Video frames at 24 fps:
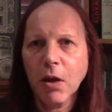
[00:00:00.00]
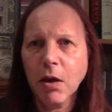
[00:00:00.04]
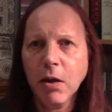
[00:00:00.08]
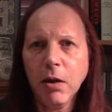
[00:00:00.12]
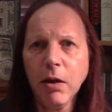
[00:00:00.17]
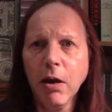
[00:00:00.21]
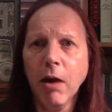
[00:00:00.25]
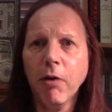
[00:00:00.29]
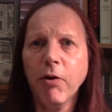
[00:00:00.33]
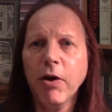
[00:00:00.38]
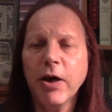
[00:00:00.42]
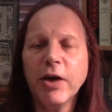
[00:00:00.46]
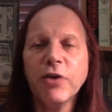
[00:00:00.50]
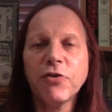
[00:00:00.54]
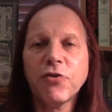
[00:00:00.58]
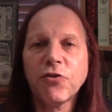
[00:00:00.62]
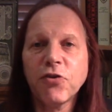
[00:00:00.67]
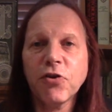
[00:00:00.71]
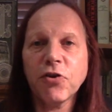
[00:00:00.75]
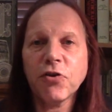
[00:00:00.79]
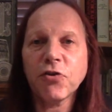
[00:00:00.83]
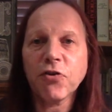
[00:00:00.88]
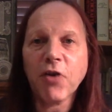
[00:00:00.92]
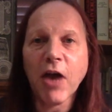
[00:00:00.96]
you know, is
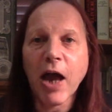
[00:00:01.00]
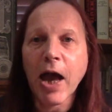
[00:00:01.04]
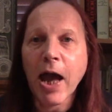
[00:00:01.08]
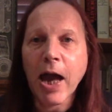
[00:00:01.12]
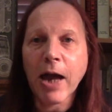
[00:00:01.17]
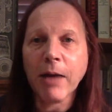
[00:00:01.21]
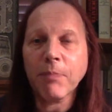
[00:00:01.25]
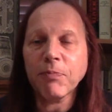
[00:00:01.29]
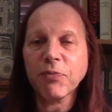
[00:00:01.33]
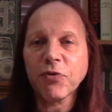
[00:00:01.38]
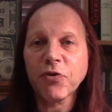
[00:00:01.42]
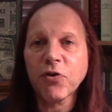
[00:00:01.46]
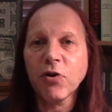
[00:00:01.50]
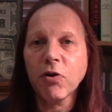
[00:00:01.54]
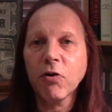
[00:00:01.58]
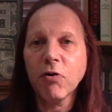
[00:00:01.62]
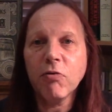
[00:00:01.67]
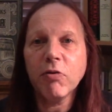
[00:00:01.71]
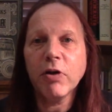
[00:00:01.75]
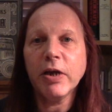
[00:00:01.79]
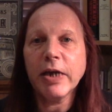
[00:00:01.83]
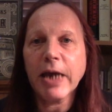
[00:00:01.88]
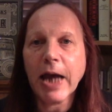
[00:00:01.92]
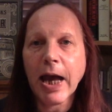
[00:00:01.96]
just
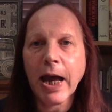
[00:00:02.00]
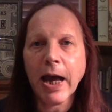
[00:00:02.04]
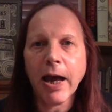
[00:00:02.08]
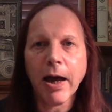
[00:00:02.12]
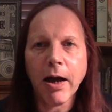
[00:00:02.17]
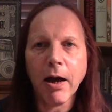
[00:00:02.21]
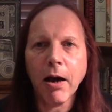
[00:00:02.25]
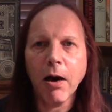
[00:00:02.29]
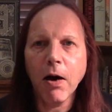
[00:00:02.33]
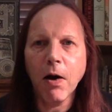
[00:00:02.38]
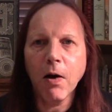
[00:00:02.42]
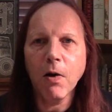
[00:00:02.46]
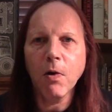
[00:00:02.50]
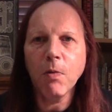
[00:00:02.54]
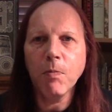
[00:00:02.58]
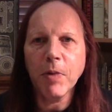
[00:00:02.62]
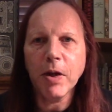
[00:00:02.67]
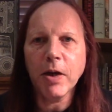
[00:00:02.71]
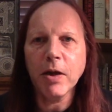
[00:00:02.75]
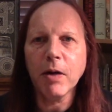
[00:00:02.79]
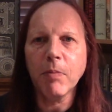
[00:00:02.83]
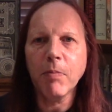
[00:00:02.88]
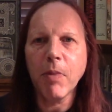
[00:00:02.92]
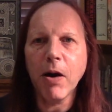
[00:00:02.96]
absolutely at home
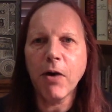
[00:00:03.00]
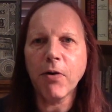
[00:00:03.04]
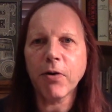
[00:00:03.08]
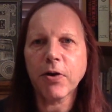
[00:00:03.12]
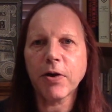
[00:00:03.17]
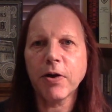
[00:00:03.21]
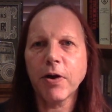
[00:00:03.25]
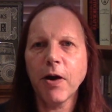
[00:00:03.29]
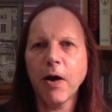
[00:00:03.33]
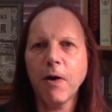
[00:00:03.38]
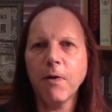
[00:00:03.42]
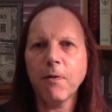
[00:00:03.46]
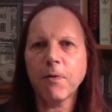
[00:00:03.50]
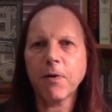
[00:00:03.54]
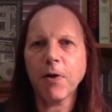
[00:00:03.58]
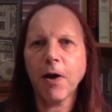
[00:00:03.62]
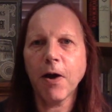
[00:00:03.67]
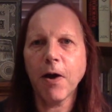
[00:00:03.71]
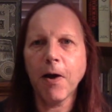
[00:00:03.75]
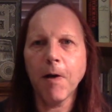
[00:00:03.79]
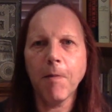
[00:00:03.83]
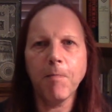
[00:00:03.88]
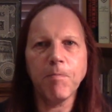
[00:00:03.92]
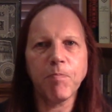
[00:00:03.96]
in American oak.
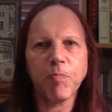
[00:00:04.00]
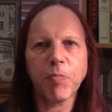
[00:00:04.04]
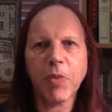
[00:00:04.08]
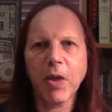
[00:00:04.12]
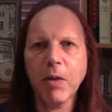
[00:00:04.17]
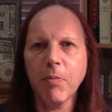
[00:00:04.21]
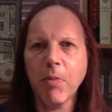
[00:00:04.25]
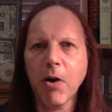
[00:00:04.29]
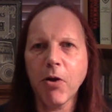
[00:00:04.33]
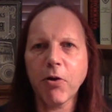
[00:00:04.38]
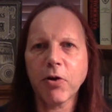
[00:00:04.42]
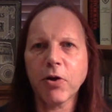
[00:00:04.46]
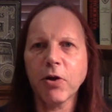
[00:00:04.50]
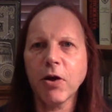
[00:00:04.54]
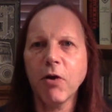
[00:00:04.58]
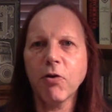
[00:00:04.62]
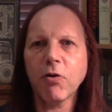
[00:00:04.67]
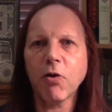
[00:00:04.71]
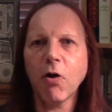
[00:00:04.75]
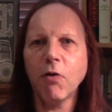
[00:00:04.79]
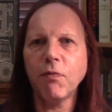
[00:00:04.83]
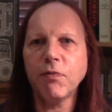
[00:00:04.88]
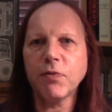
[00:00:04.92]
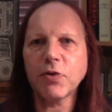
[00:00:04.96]
The American
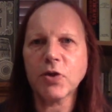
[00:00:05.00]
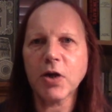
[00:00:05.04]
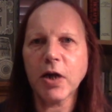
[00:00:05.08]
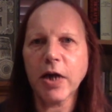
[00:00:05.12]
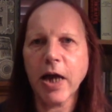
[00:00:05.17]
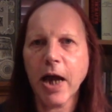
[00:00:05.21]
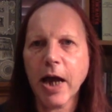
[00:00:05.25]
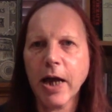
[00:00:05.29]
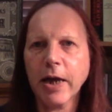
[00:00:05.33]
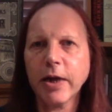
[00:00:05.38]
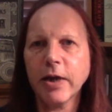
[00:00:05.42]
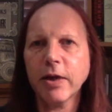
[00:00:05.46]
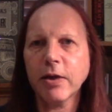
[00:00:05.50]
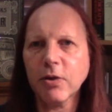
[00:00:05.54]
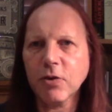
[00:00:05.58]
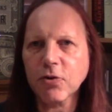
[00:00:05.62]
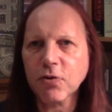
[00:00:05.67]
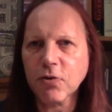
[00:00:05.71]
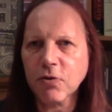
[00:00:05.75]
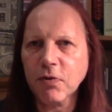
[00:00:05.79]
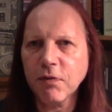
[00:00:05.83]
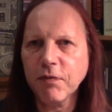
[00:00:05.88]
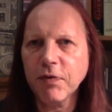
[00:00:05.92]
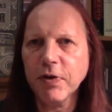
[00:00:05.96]
oak, obviously, adding the
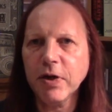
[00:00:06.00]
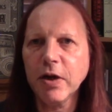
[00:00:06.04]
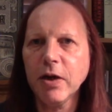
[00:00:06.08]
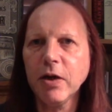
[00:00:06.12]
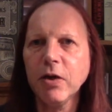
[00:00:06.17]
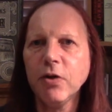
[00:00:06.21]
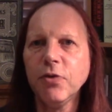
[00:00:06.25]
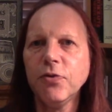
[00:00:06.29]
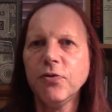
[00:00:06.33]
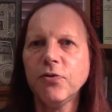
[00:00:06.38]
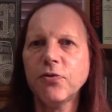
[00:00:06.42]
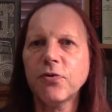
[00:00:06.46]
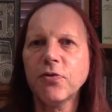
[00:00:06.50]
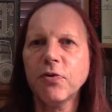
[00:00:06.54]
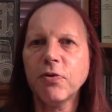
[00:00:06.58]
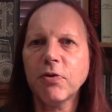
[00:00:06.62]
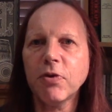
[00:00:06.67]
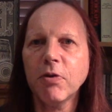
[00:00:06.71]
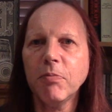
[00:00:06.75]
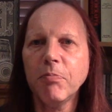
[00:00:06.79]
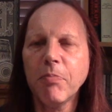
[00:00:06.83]
sort of vanillins, the